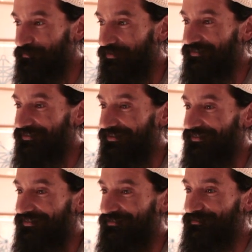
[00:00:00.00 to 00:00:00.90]
But
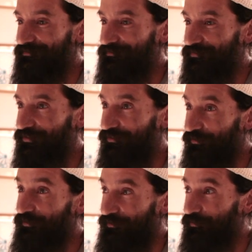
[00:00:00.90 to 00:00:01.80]
the
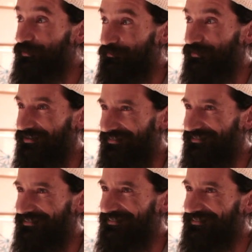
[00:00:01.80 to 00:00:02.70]
soul is more
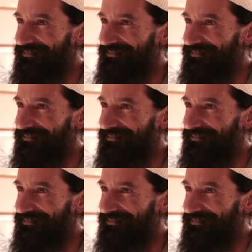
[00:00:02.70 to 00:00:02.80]
important.